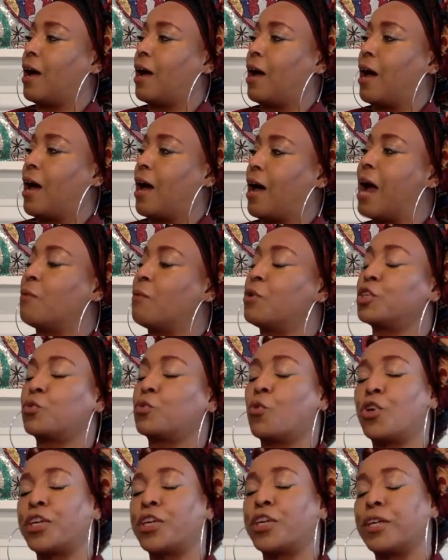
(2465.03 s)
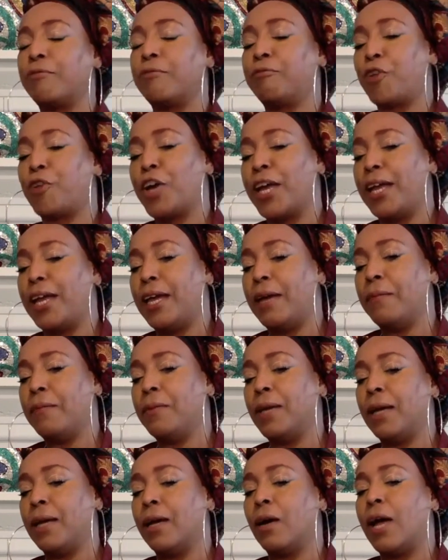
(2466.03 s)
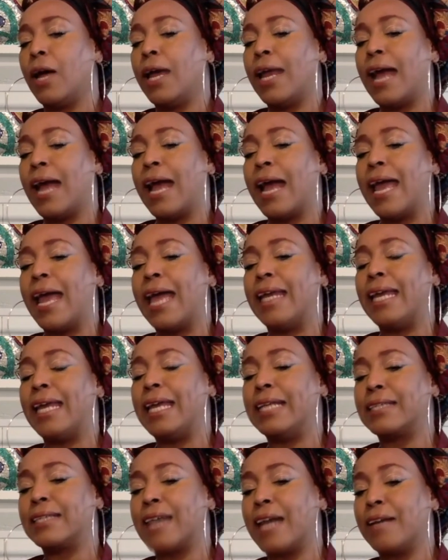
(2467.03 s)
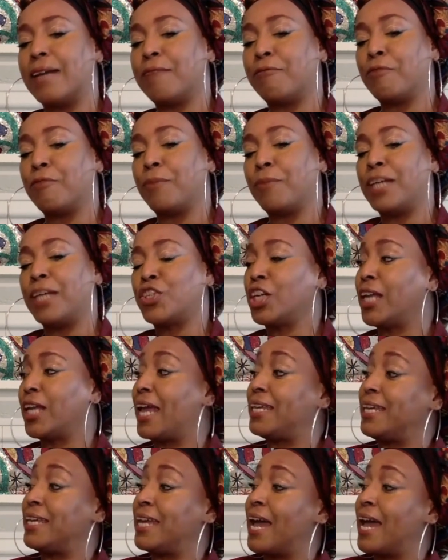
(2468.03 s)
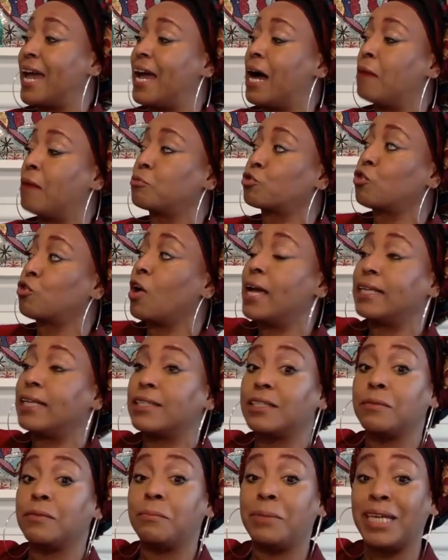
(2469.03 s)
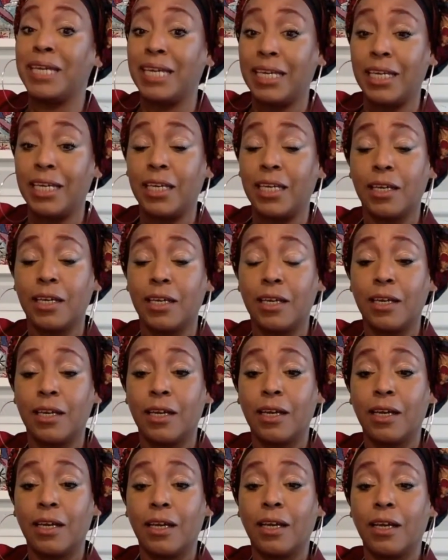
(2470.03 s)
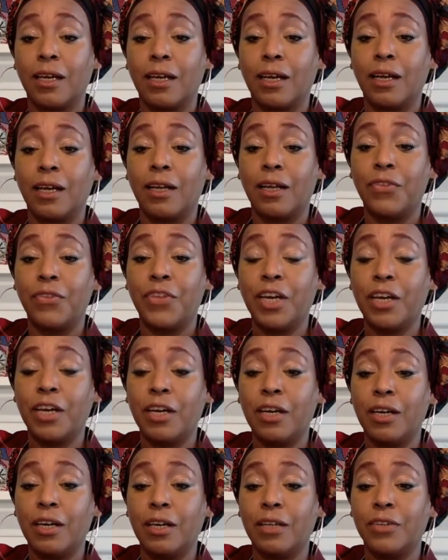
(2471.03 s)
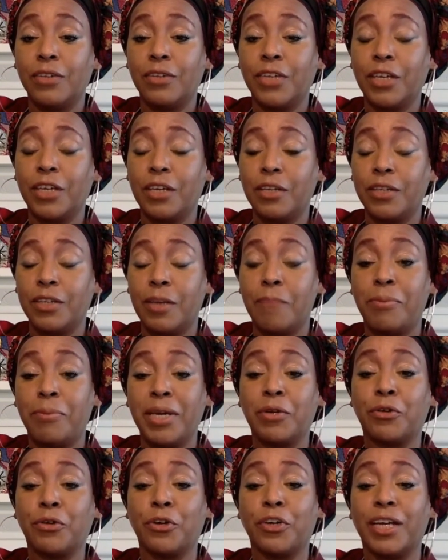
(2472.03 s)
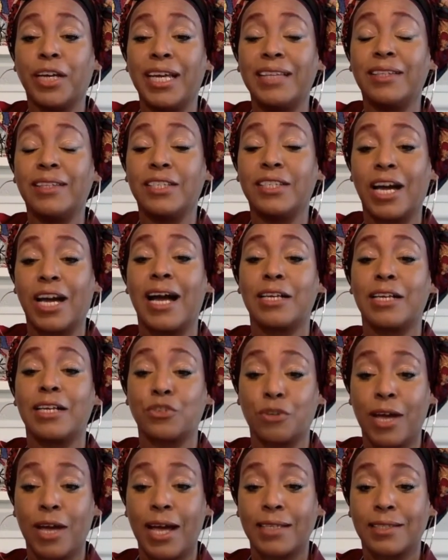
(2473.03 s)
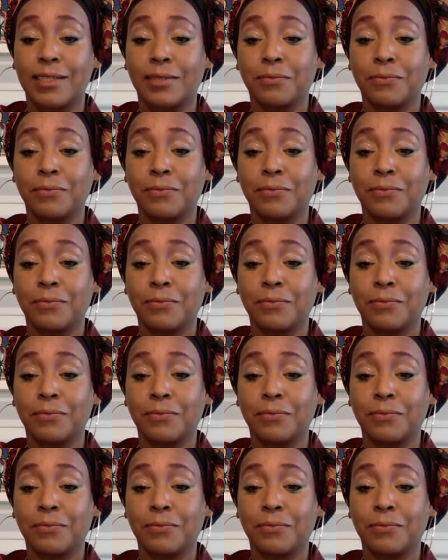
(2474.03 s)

I was working for him and I had inside information, and yet I'm trying to be the bidder in this contract.